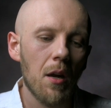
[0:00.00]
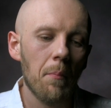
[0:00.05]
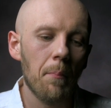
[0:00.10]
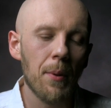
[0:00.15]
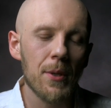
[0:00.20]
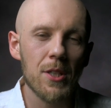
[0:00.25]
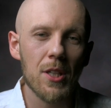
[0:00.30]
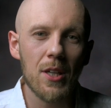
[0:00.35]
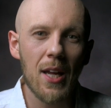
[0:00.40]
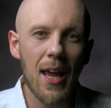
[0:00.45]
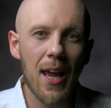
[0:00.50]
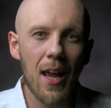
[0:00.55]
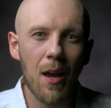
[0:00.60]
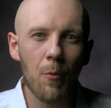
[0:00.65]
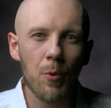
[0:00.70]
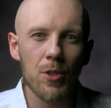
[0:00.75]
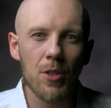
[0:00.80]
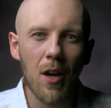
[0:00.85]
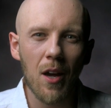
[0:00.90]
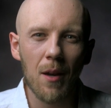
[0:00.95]
But today,
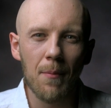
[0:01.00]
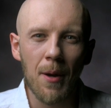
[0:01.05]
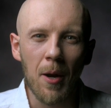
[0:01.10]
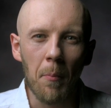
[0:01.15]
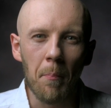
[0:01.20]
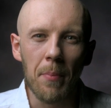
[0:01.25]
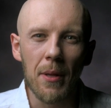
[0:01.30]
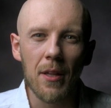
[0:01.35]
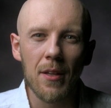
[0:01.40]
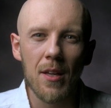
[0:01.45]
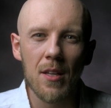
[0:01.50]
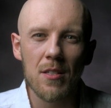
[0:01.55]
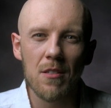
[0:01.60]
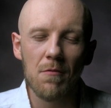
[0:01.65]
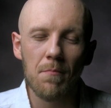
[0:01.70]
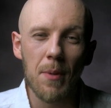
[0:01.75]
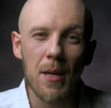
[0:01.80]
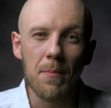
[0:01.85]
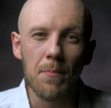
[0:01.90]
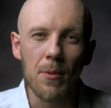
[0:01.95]
we're talking about billions
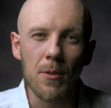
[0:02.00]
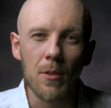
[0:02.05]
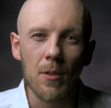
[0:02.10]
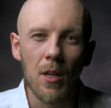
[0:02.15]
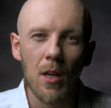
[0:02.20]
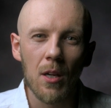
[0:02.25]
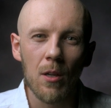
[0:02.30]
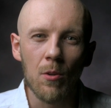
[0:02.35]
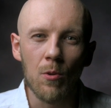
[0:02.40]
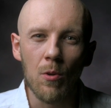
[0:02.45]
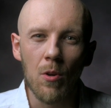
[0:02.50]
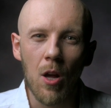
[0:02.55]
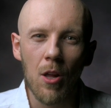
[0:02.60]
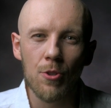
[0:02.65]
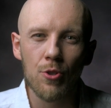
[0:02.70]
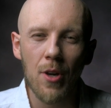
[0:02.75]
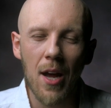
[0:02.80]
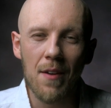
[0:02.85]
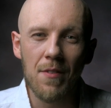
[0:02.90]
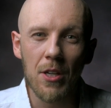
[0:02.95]
of people who are all
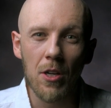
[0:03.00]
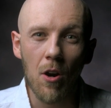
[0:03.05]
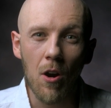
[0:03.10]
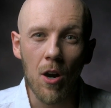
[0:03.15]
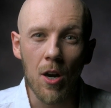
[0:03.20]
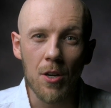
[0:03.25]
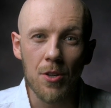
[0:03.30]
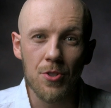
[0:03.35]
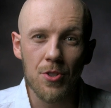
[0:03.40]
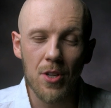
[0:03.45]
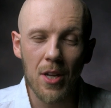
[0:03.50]
driving cars,